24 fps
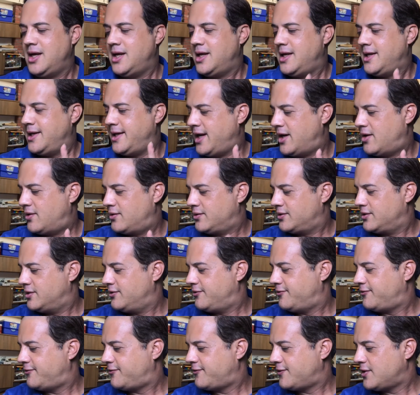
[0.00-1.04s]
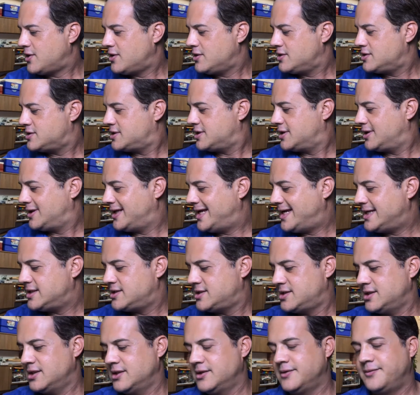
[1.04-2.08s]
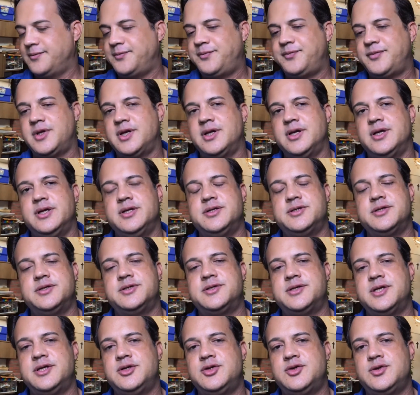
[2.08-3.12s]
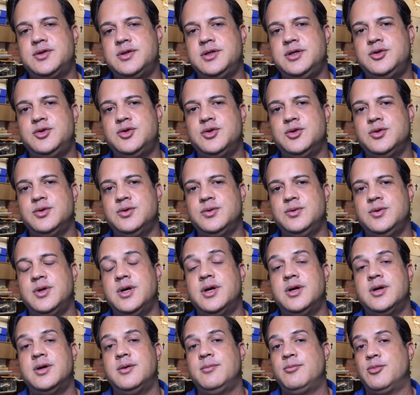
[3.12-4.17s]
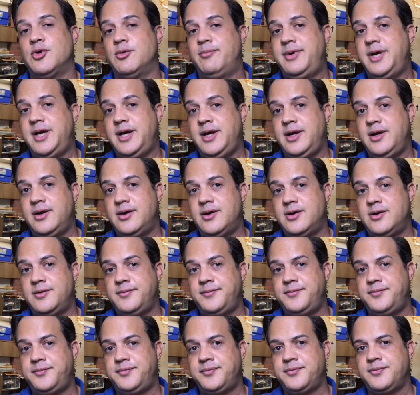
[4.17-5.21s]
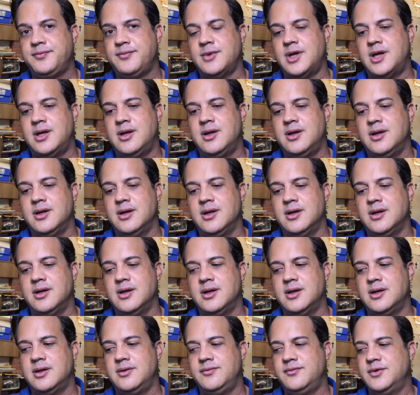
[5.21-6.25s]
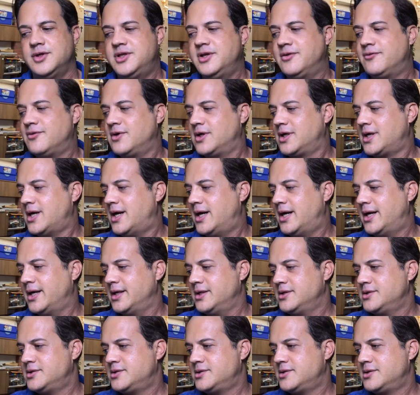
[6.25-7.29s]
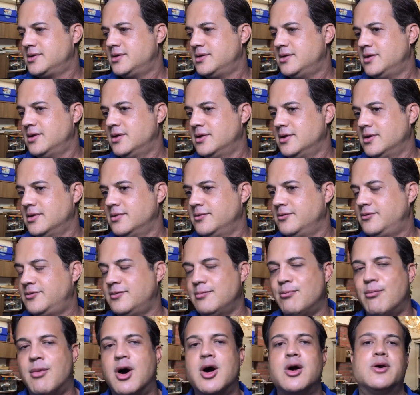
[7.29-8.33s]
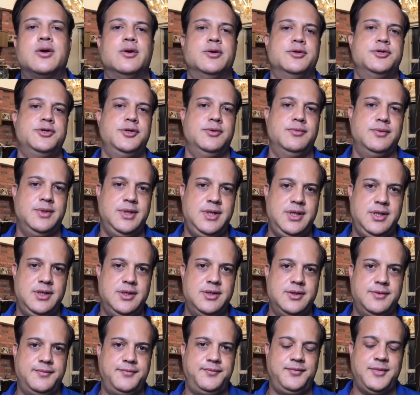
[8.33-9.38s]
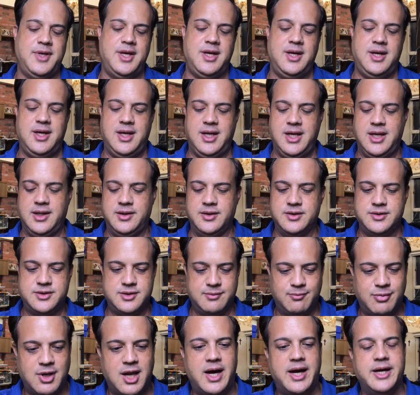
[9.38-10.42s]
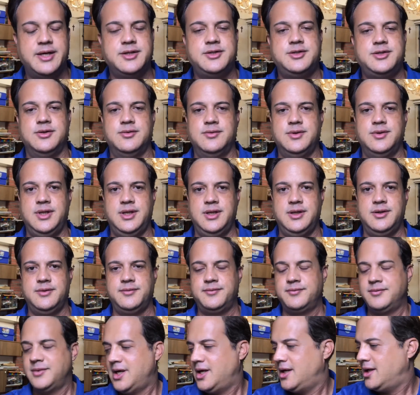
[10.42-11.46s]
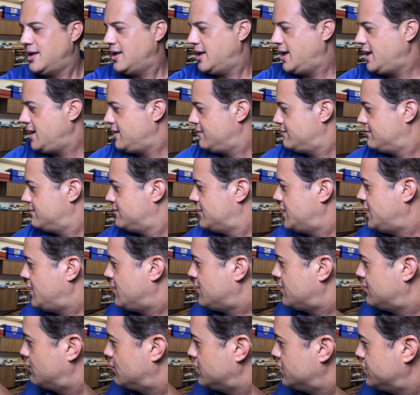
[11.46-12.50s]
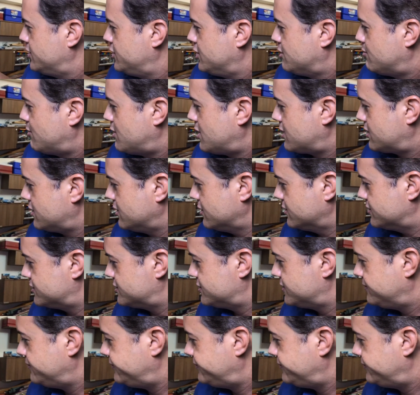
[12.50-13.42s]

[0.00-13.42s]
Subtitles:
Now, the first lesson is essentially to prepare the different kinds of markers you'll need and the supplies you'll need. Hey, Aaron, where are your markers?